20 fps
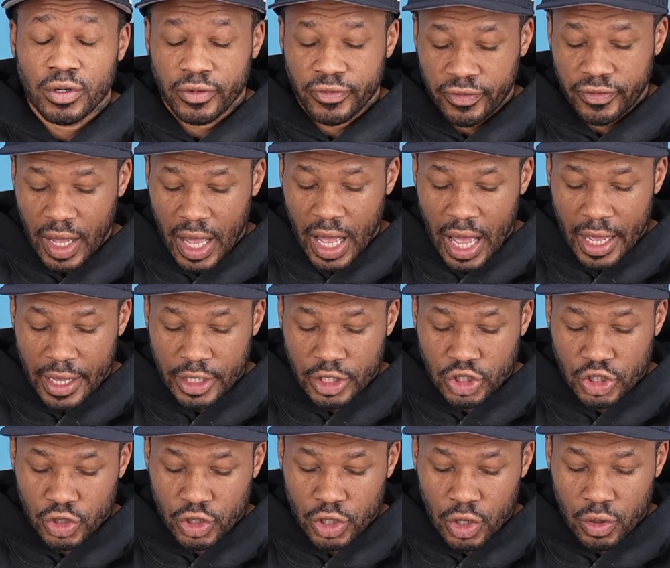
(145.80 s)
for hire.
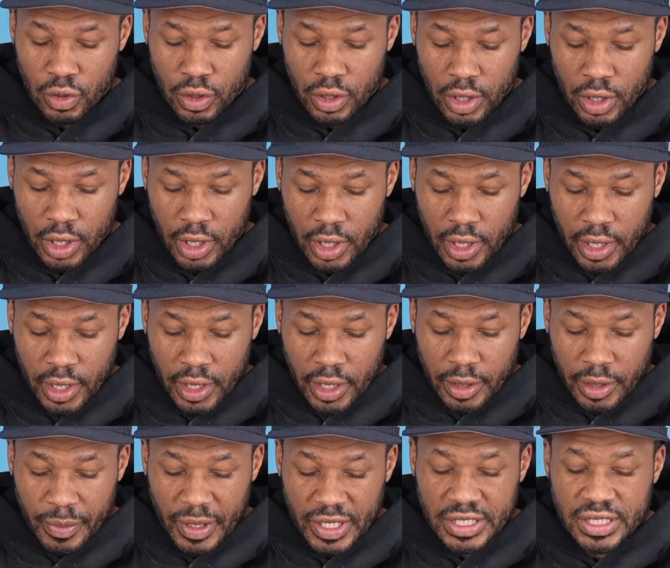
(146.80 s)
So, yo,
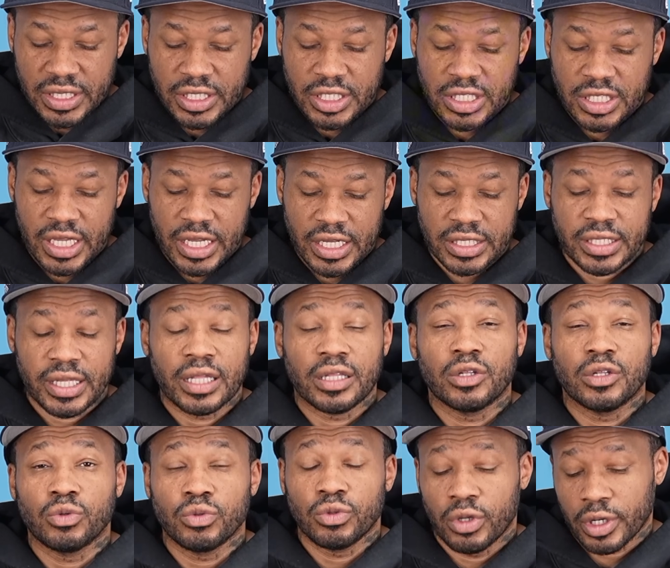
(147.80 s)
basically states that
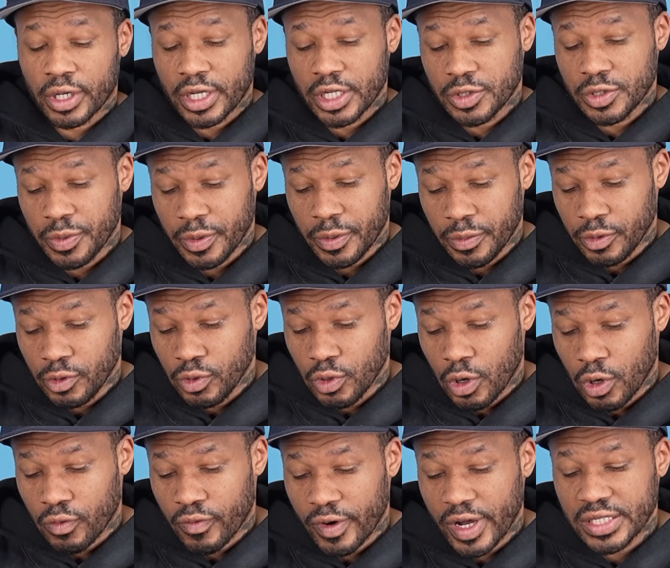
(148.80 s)
Lil Durk has been,
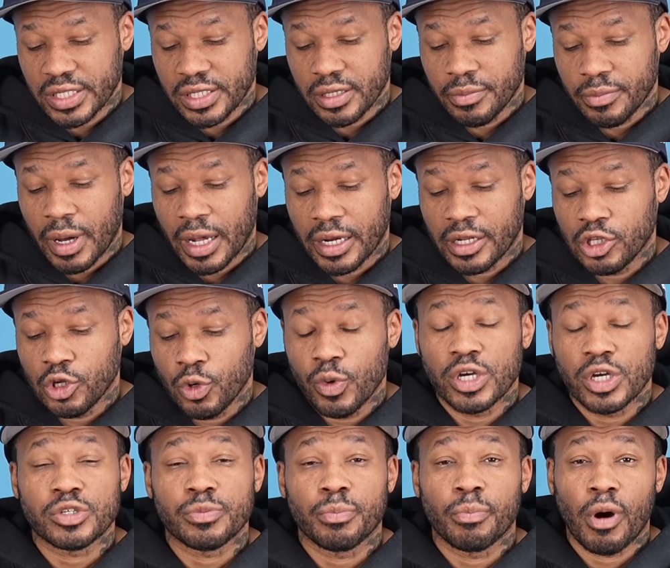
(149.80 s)
arrested by the
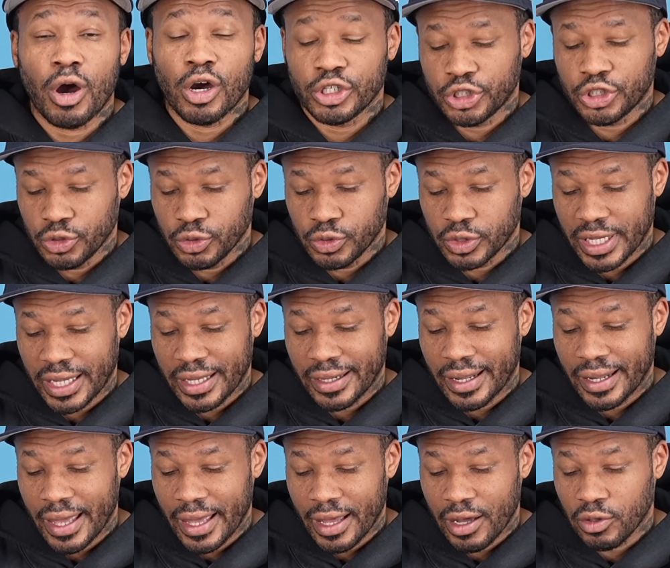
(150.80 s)
U.S. Marshals and
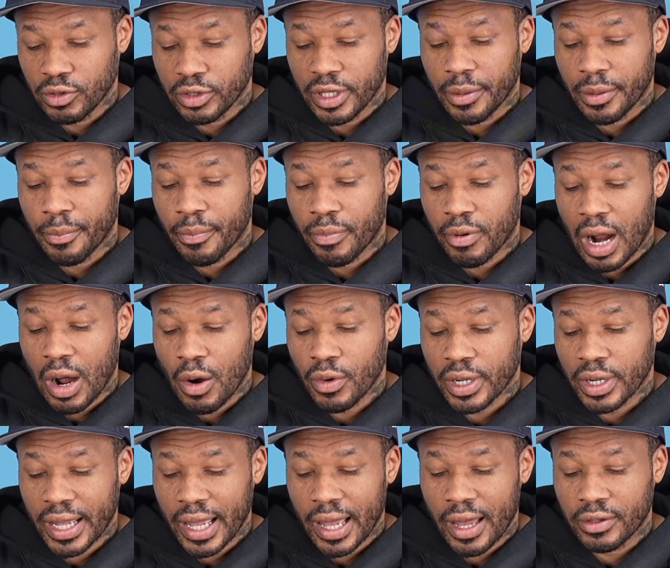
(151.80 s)
held in Broward
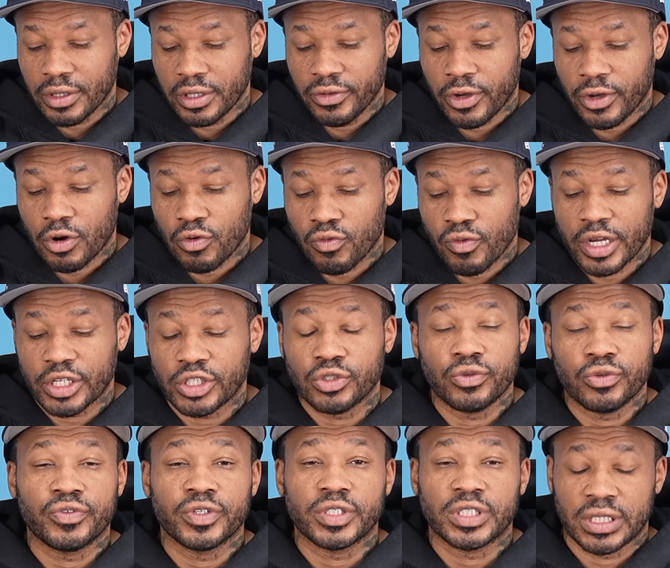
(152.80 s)
County Correctional
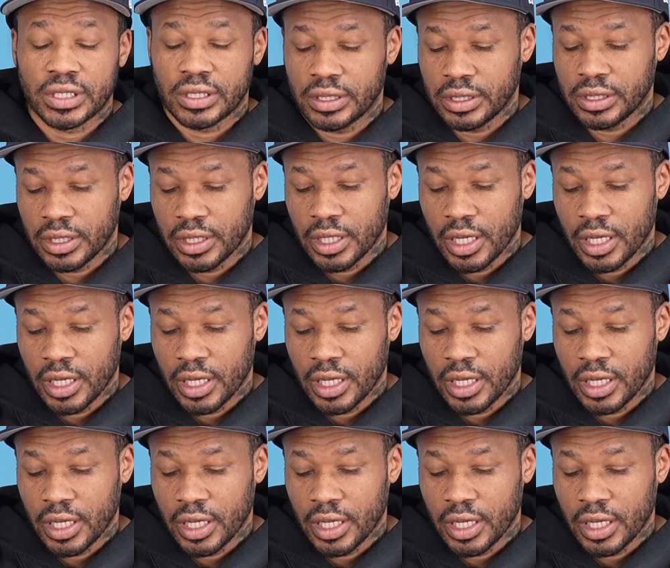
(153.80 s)
Facility